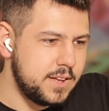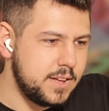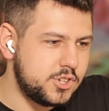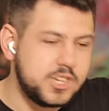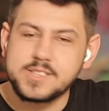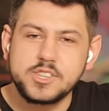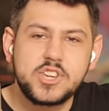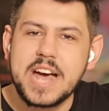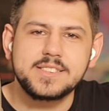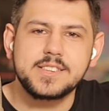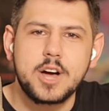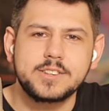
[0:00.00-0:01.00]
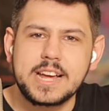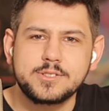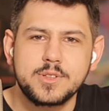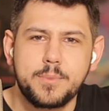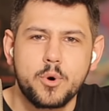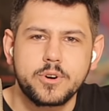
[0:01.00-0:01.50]
she hasn't gone down to
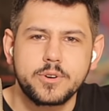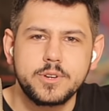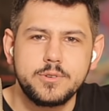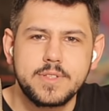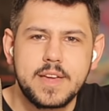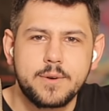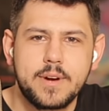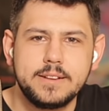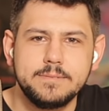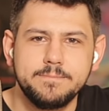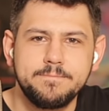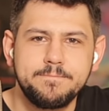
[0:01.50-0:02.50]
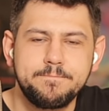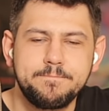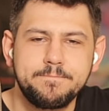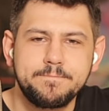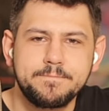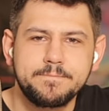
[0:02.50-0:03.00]
the border. You know that, right?
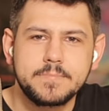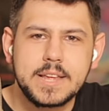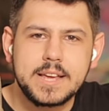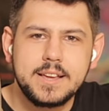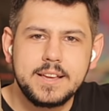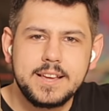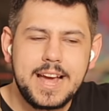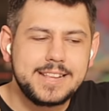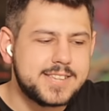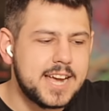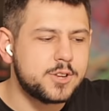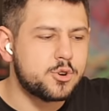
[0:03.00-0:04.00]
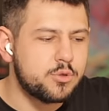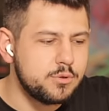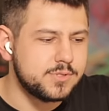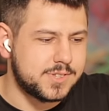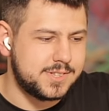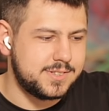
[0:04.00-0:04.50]
And Ted
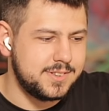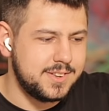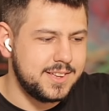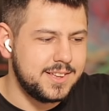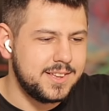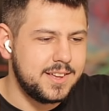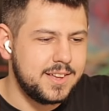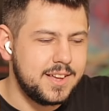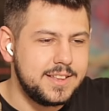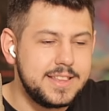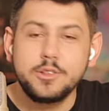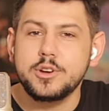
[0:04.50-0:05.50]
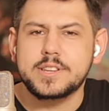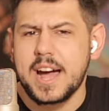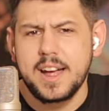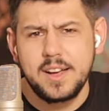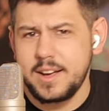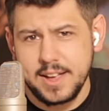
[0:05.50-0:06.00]
Cruz. Now, look,
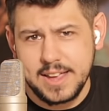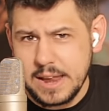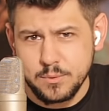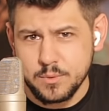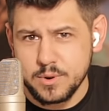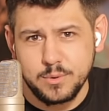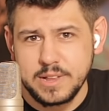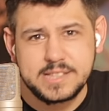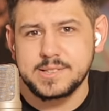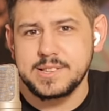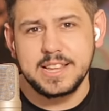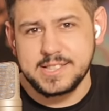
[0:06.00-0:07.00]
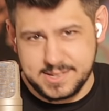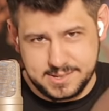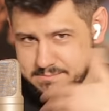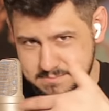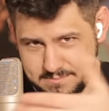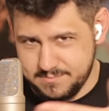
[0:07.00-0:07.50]

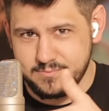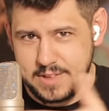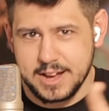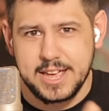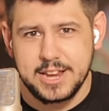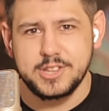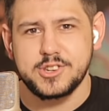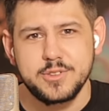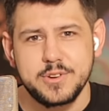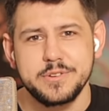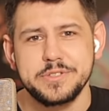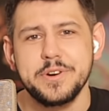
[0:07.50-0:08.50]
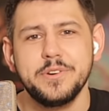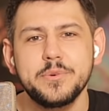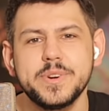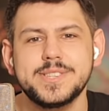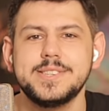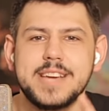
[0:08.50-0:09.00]
let's not kid each other here. The only
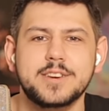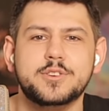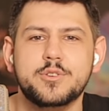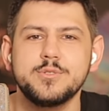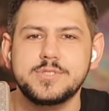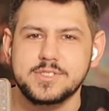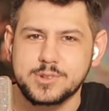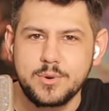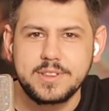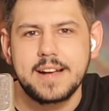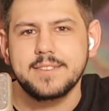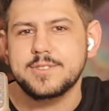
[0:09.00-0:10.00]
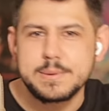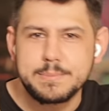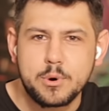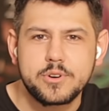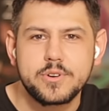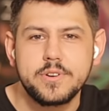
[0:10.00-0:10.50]
reason Ted Cruz is going down to the
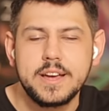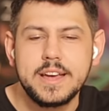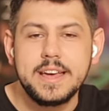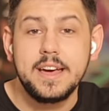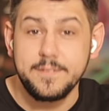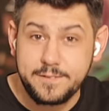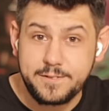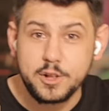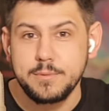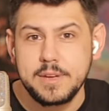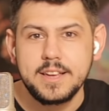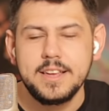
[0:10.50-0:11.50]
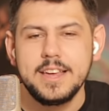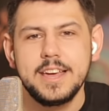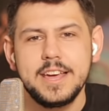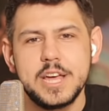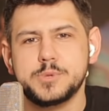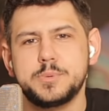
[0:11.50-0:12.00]
border and filming
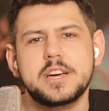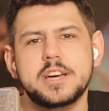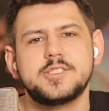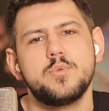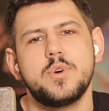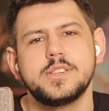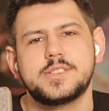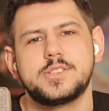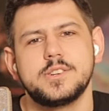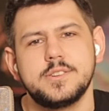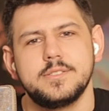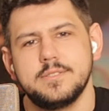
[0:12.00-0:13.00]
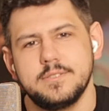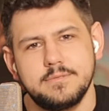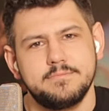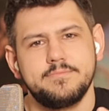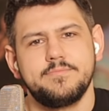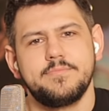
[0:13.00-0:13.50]
is because he wants to,
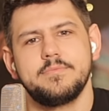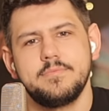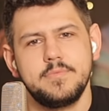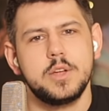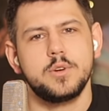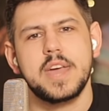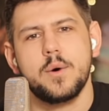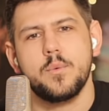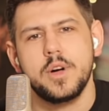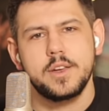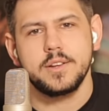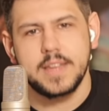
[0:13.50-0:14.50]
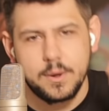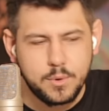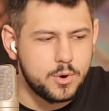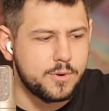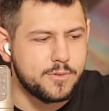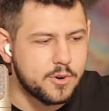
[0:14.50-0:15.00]
you know, get
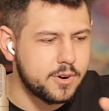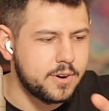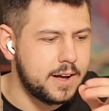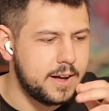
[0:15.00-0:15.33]
one over